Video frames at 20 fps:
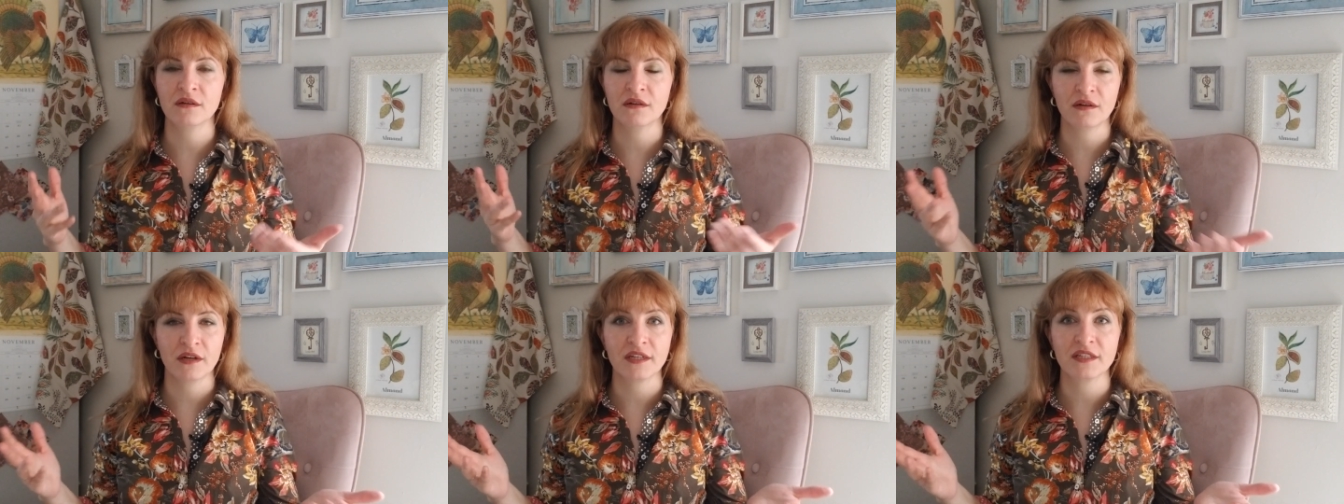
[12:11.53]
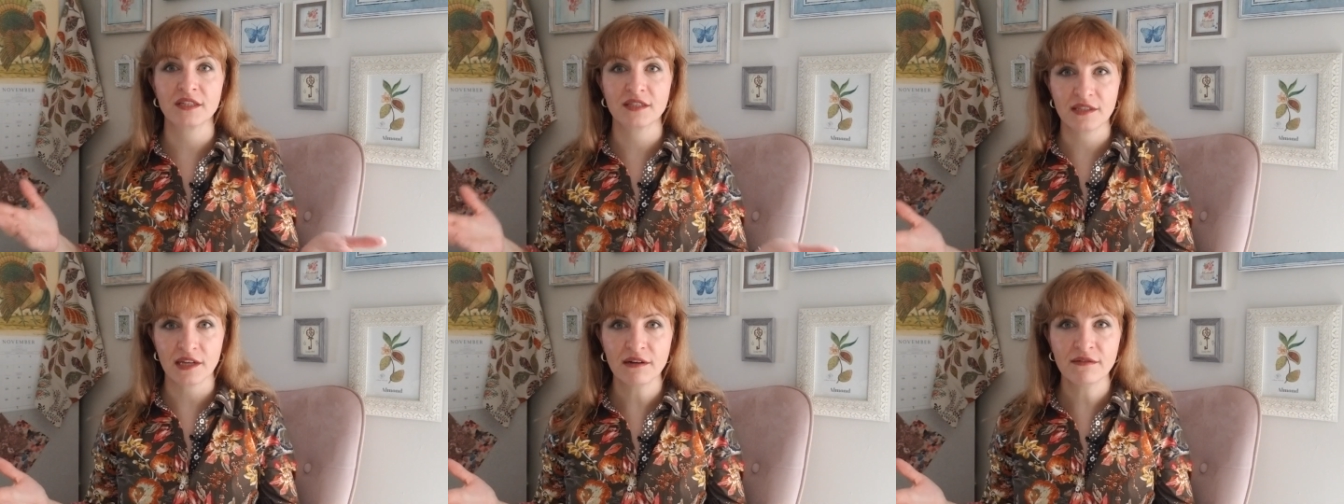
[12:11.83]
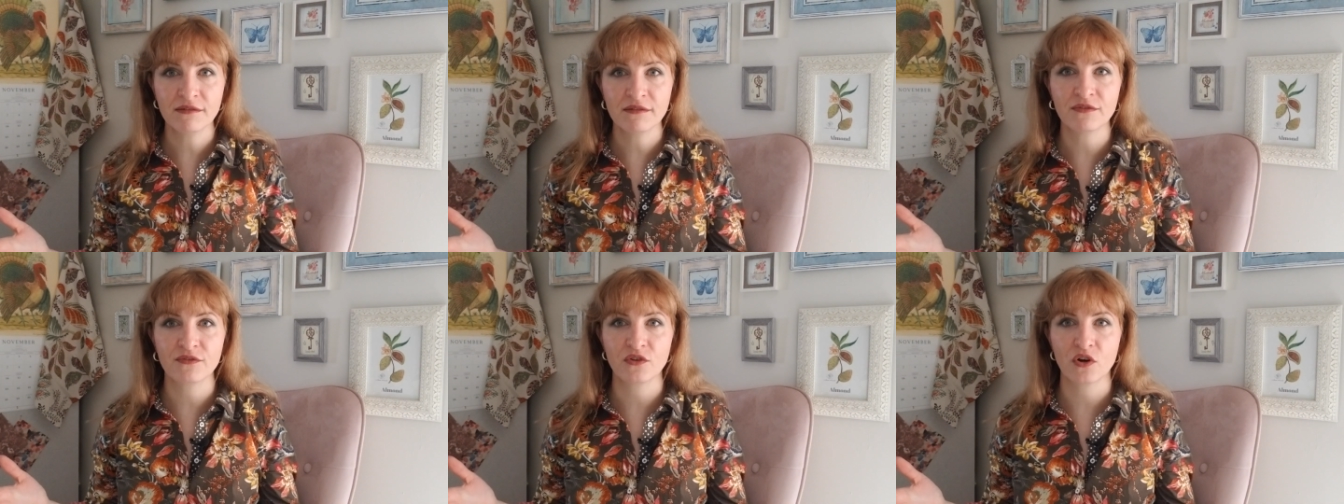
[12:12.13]
I
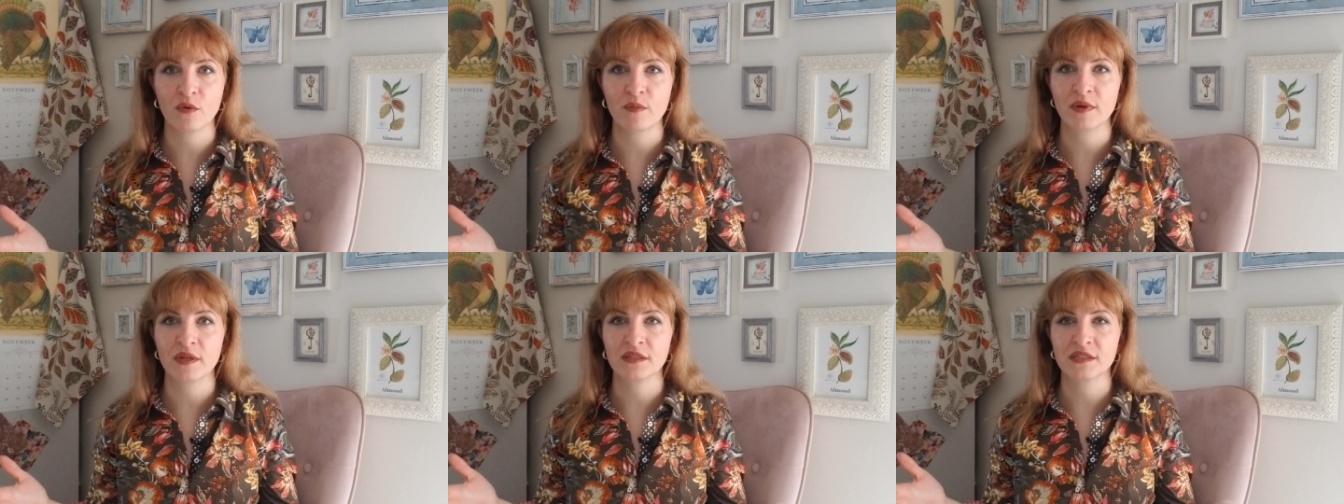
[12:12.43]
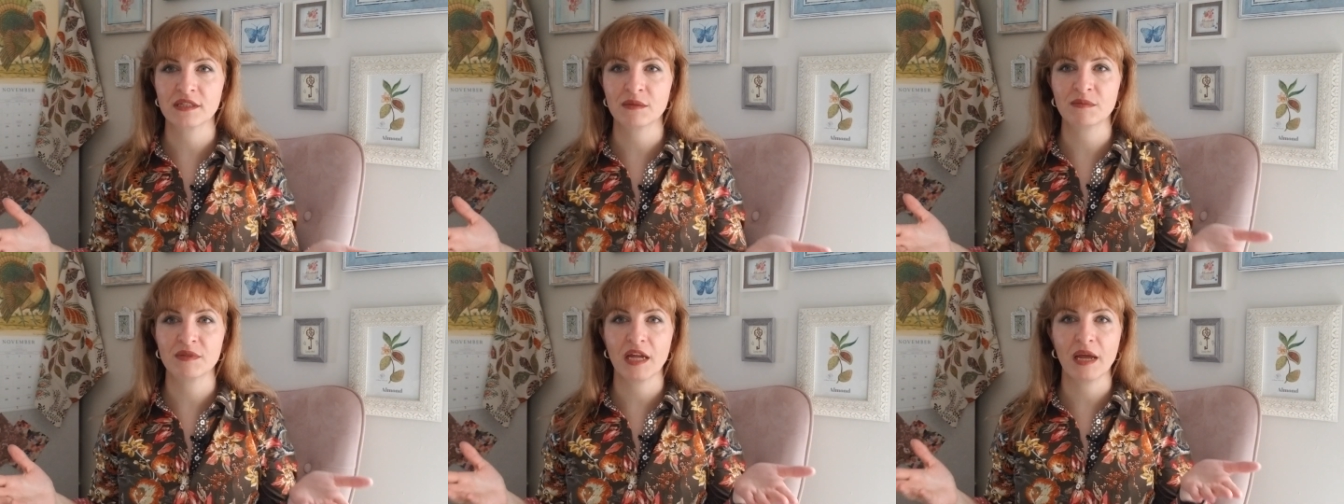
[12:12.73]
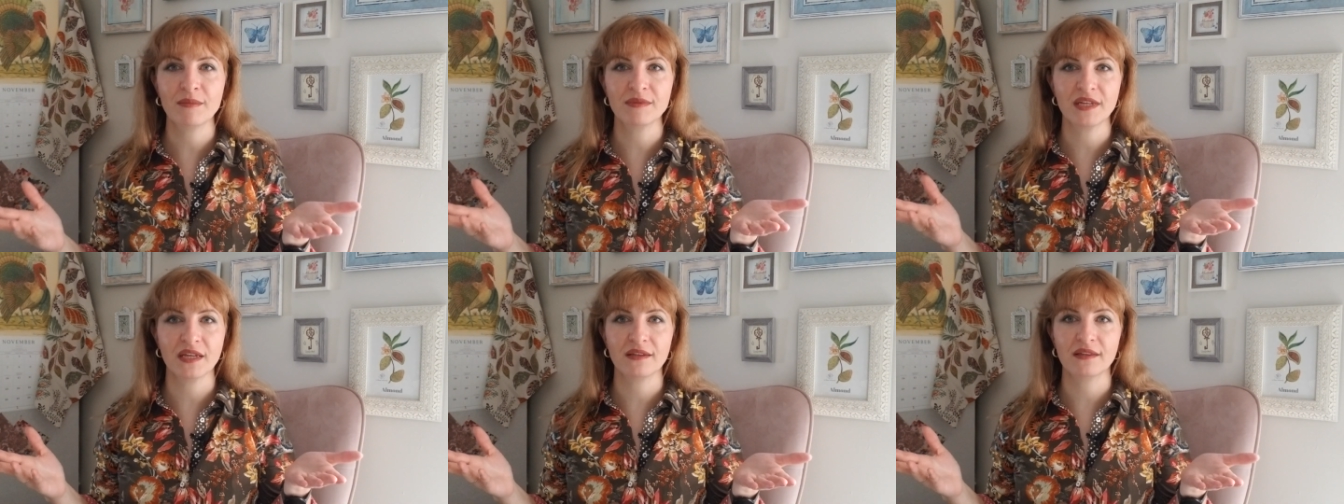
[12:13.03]
suffer from it.
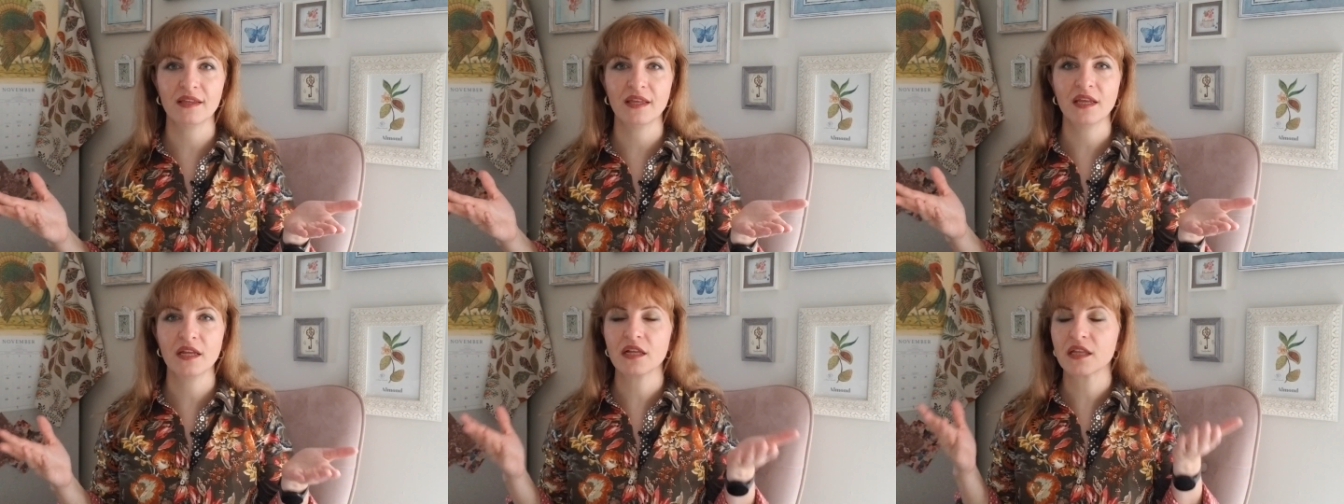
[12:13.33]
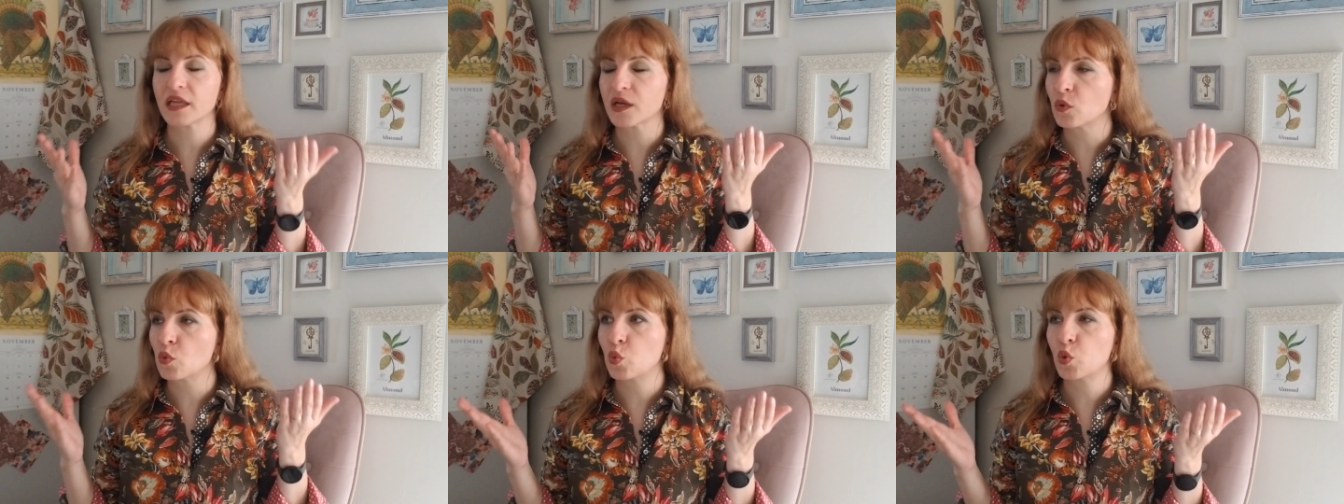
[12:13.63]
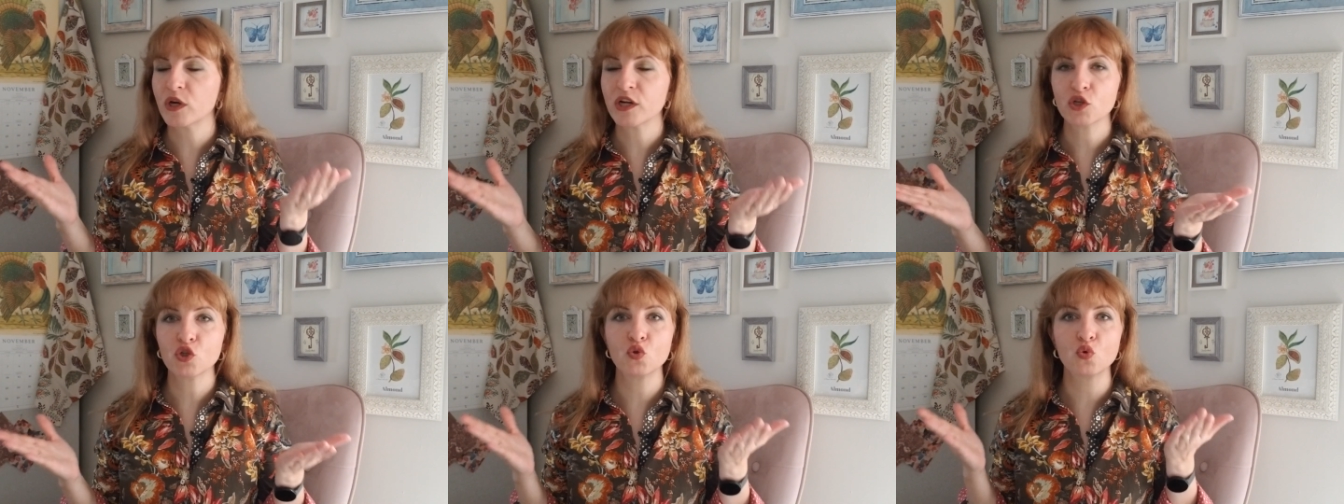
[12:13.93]
Sometimes I think like,
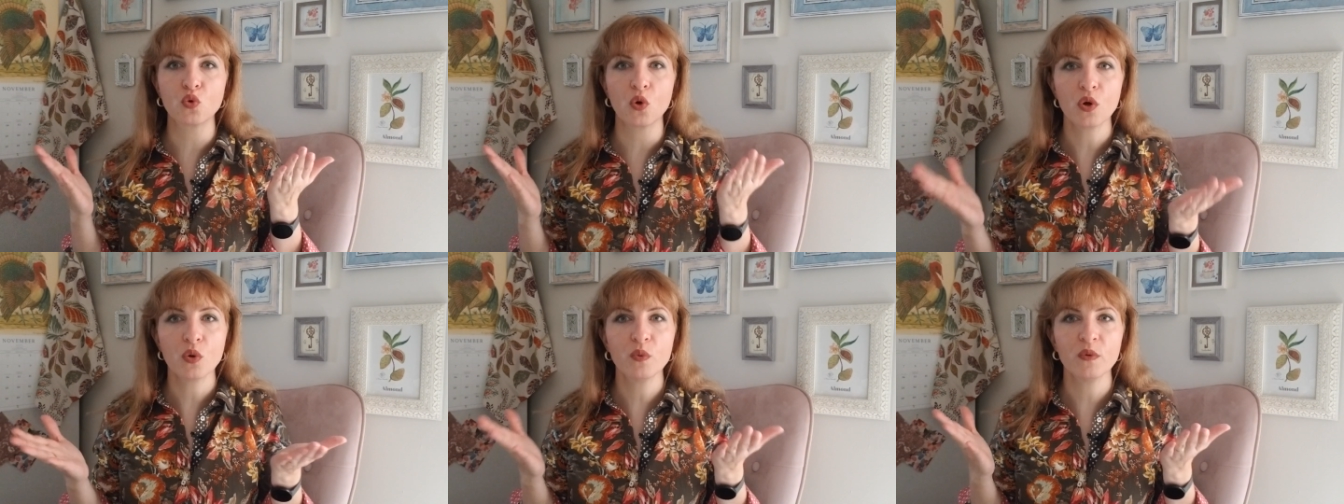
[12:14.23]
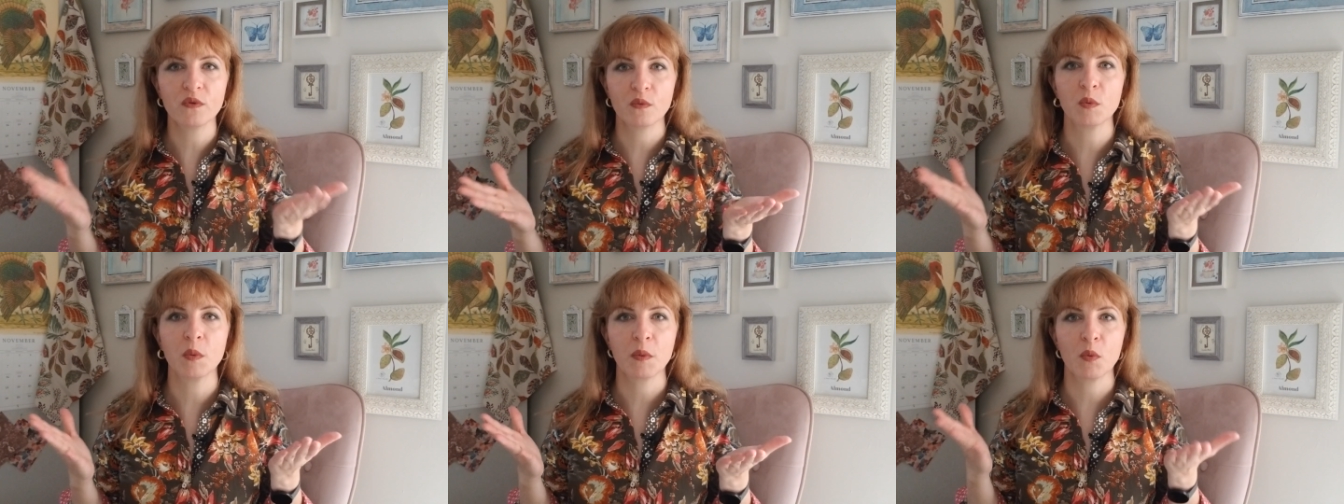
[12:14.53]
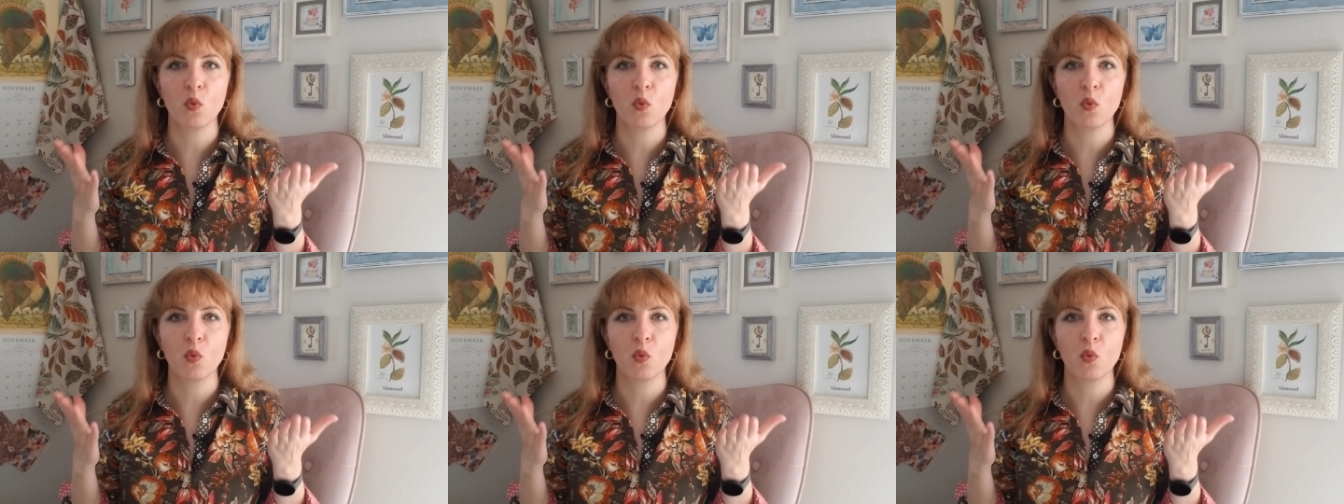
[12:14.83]
what is wrong with me?